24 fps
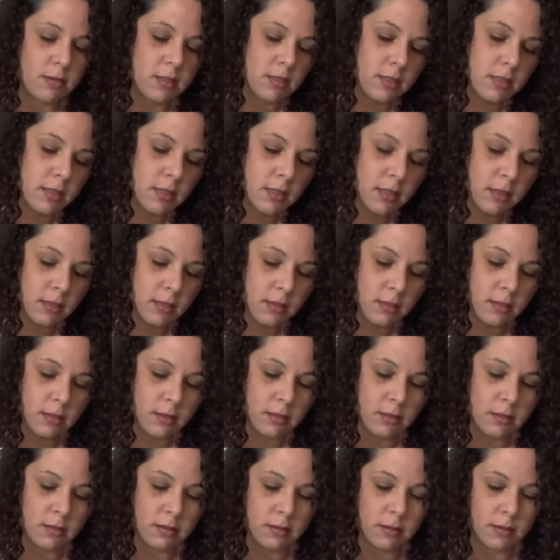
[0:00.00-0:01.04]
just
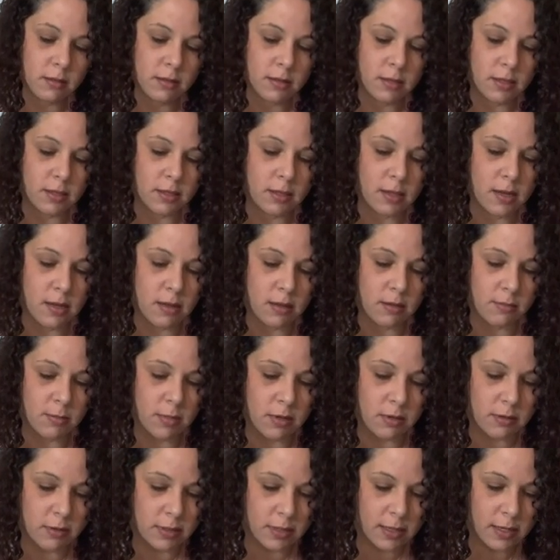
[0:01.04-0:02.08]
gonna cut down the
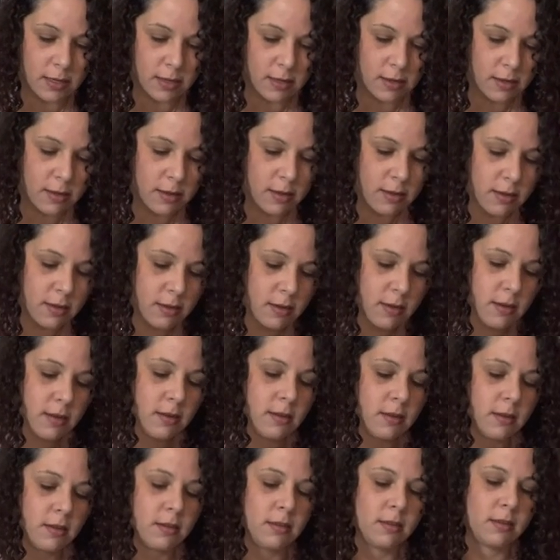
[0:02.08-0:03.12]
middle again.
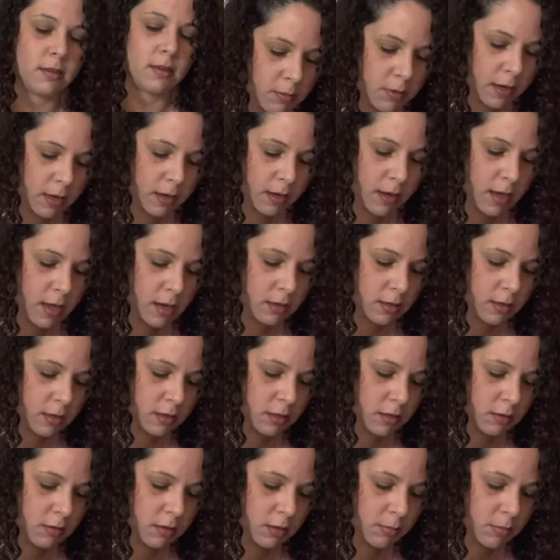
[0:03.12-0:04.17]
I'm not gonna add a lot of
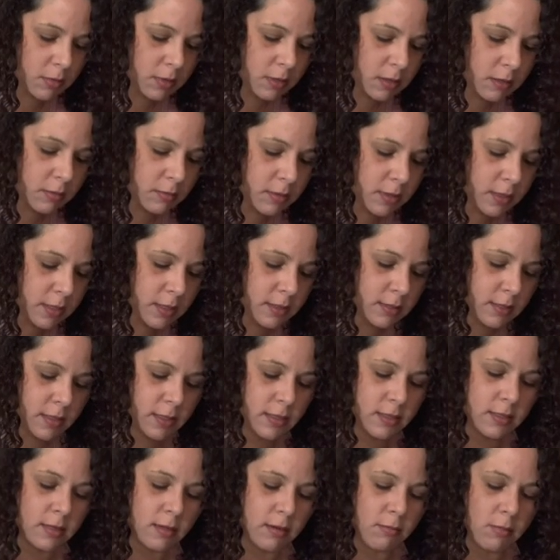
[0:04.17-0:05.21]
cucumber anyway, because like I
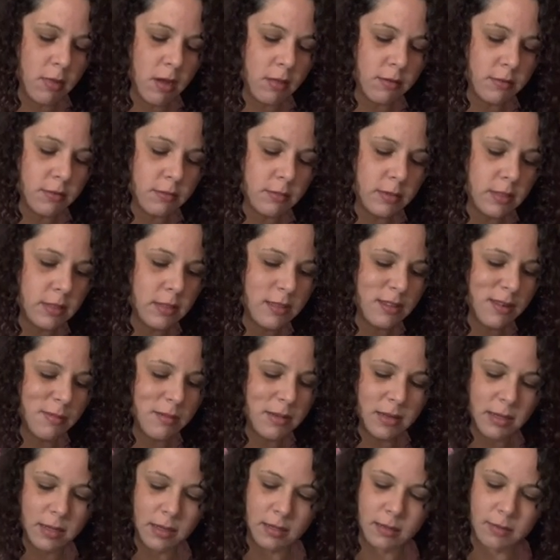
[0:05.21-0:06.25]
said, it bothers my
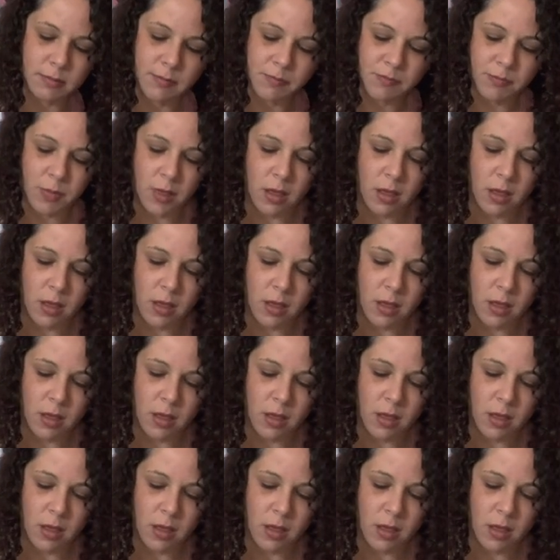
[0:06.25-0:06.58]
stomach, and